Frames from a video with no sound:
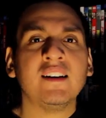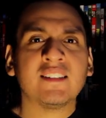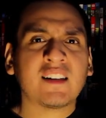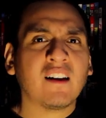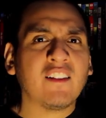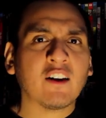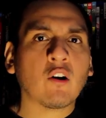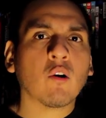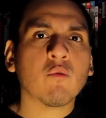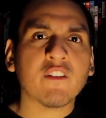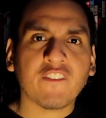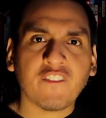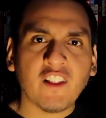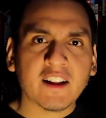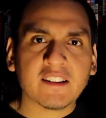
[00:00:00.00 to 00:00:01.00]
it's kind of like her
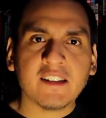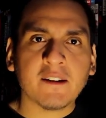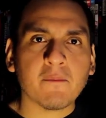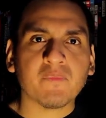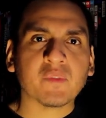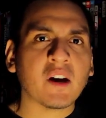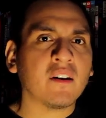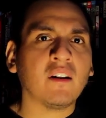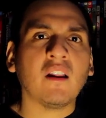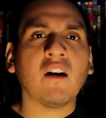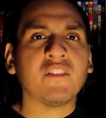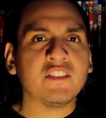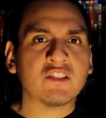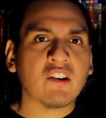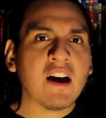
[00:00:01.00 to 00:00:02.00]
reflecting on a lot
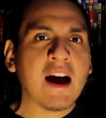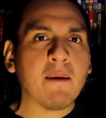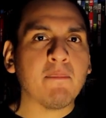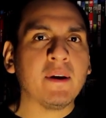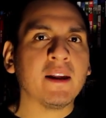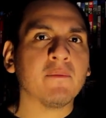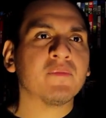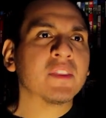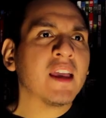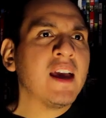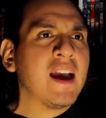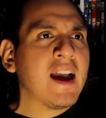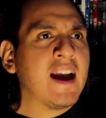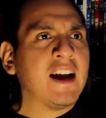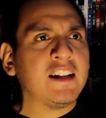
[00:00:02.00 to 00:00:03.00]
of things that are happening.
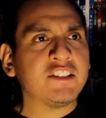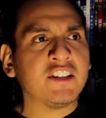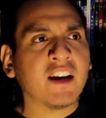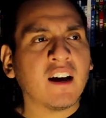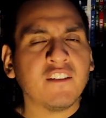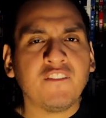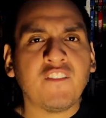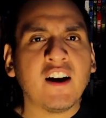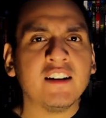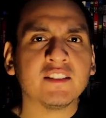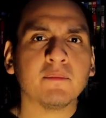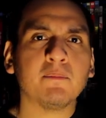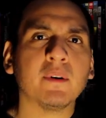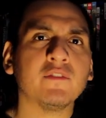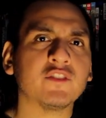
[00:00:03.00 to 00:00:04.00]
And she kind of finds
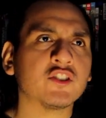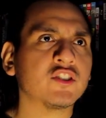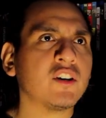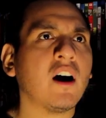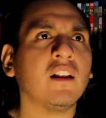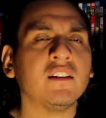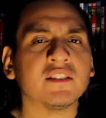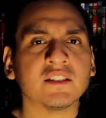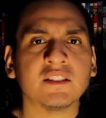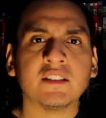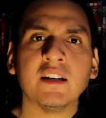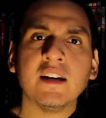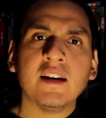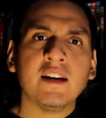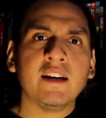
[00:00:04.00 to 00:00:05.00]
a bit of solace
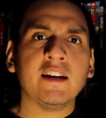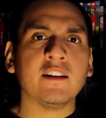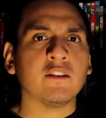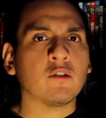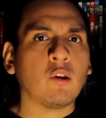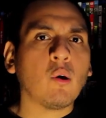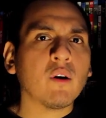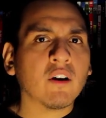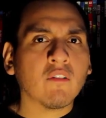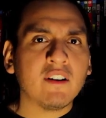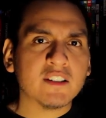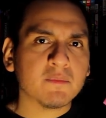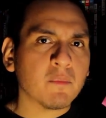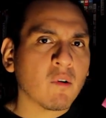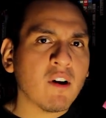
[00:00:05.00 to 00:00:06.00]
in Chloe
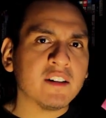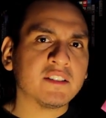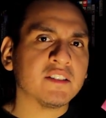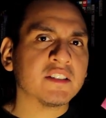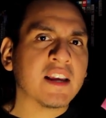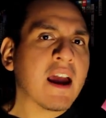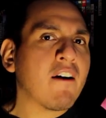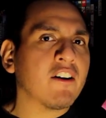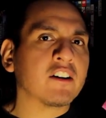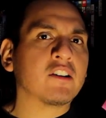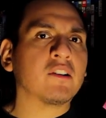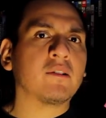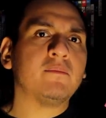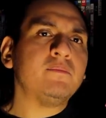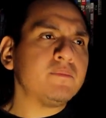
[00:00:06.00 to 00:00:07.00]
Grace Moretz's
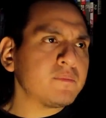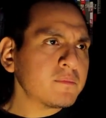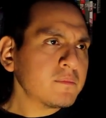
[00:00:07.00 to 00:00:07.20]
character,